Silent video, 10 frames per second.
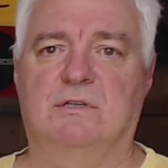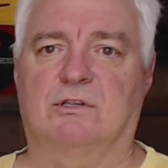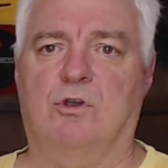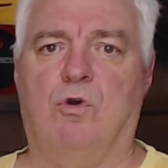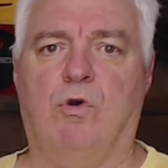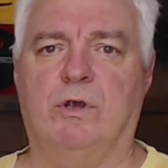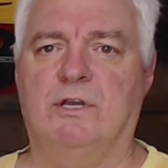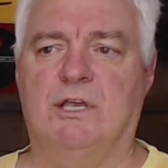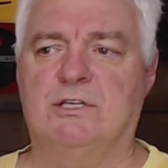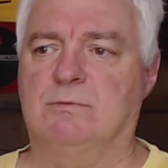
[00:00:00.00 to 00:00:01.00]

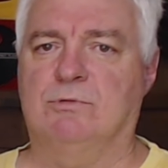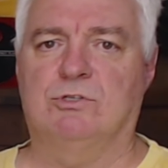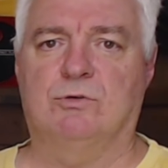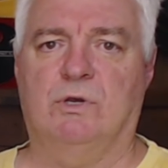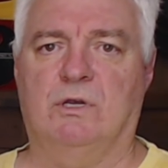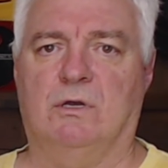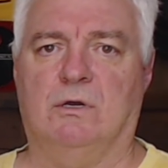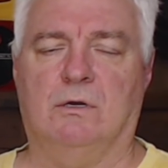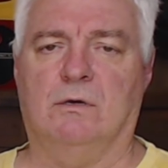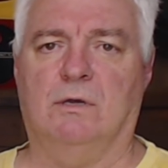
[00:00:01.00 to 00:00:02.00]
coordination between
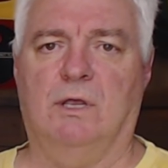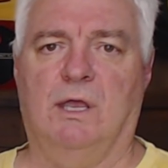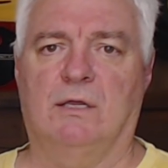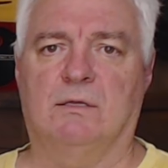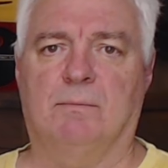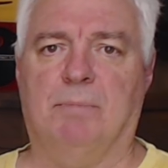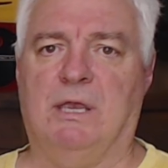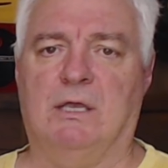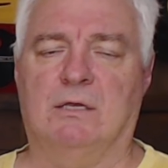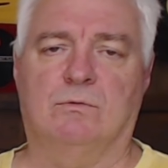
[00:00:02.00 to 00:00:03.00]
her and the
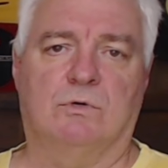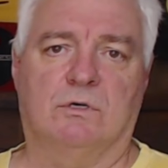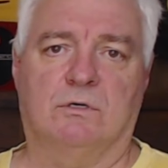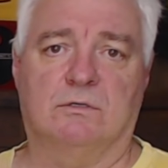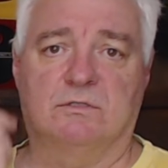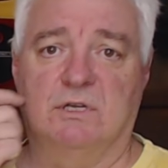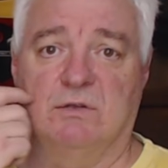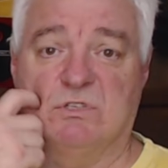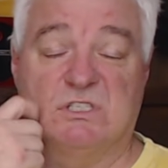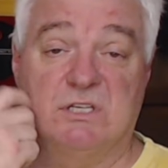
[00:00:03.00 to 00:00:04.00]
band it
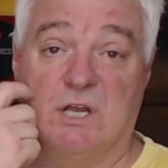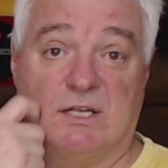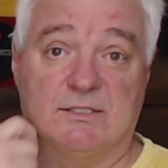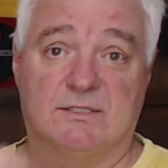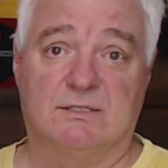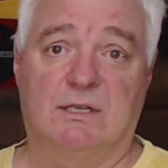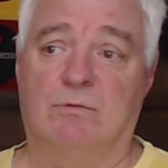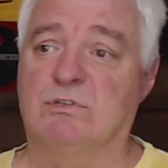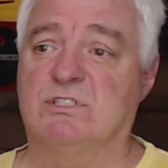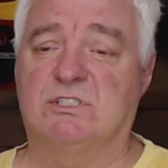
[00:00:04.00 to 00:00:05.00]
was nuts. It
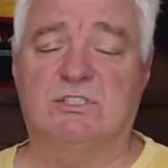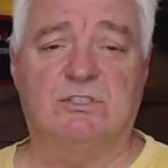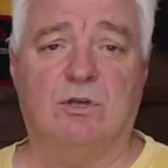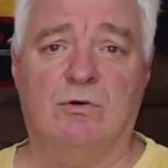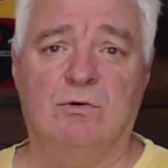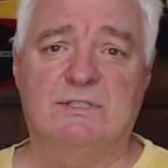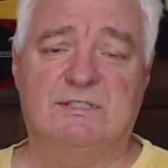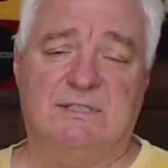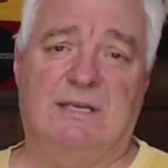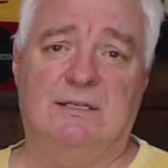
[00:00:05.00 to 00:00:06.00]
was so
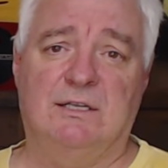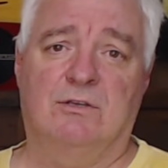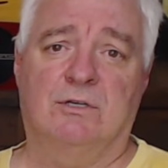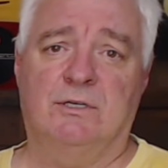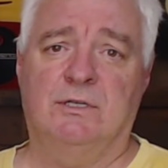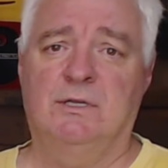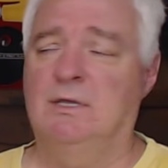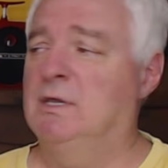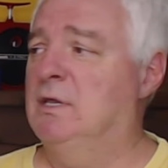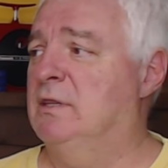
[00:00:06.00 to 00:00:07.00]
insanely good
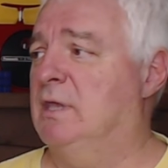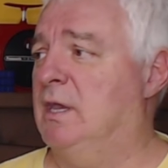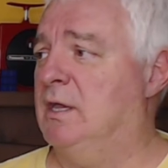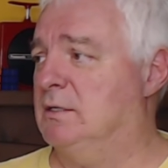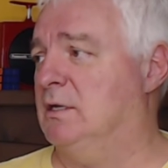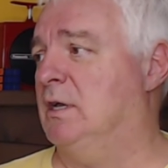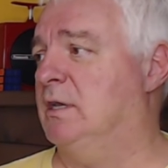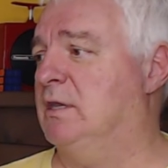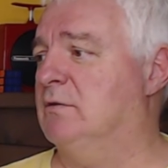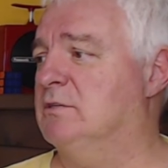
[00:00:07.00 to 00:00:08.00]
that I
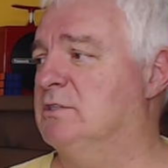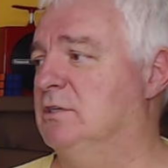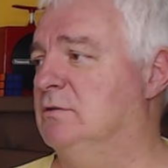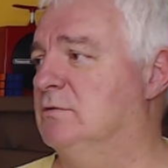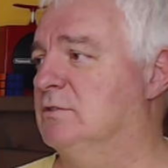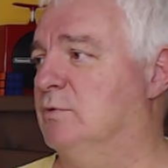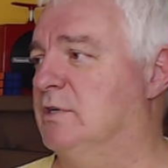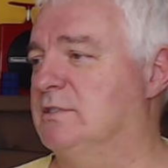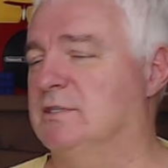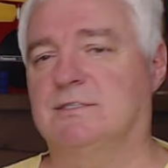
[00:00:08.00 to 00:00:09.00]
guarantee you is when
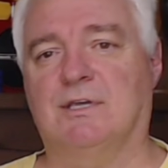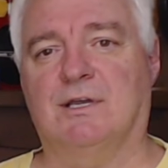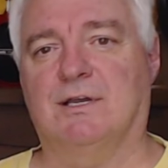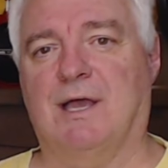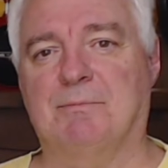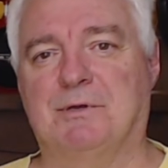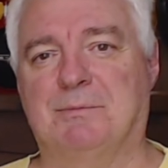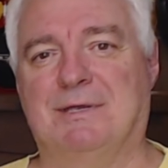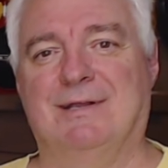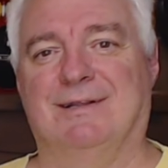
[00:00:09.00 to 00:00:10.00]
this is done, I'm going to
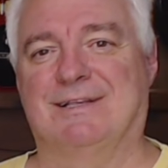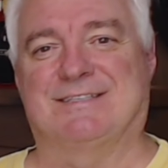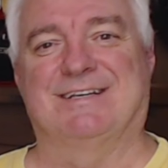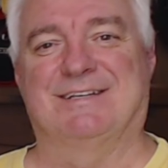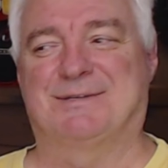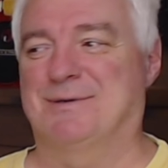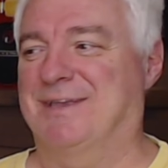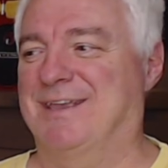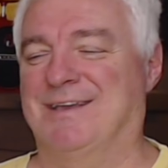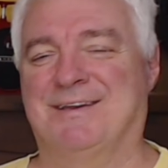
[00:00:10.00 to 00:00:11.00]
be listening to
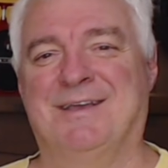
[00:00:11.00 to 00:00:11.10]
again